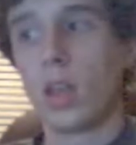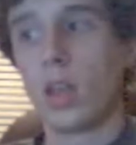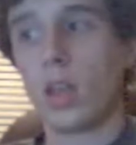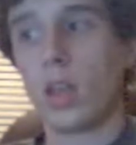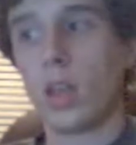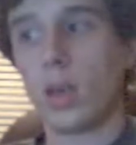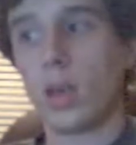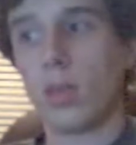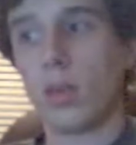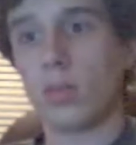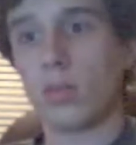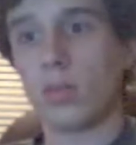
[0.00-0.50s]
you
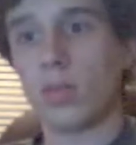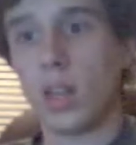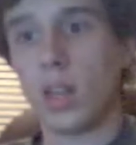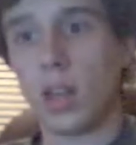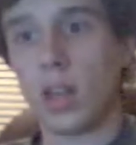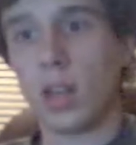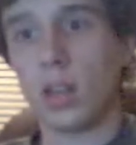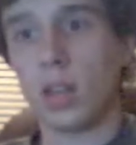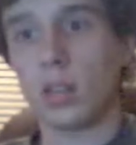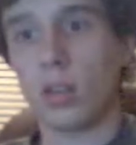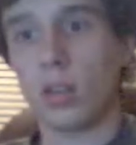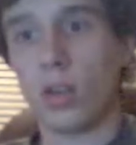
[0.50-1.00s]
know,
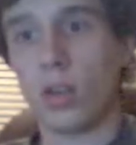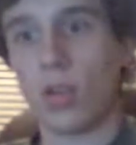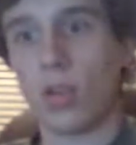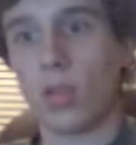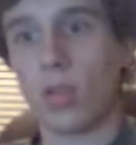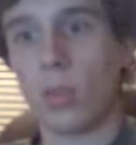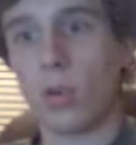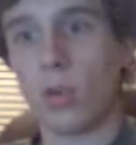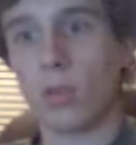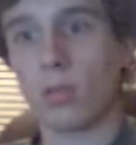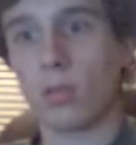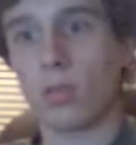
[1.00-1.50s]
teenage
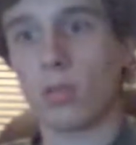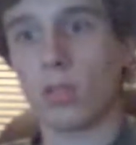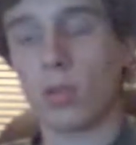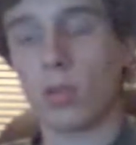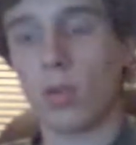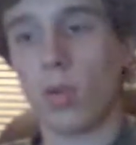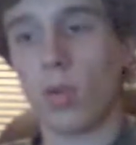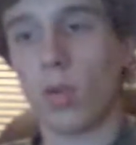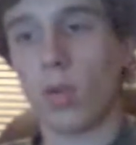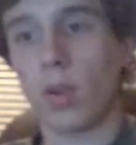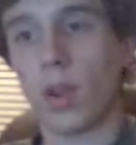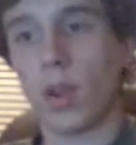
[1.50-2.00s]
hormones, they're
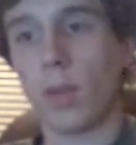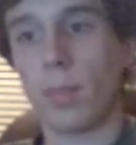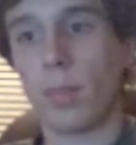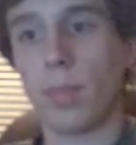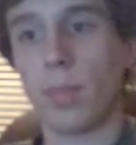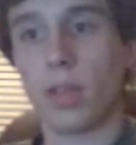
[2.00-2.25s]
growing up,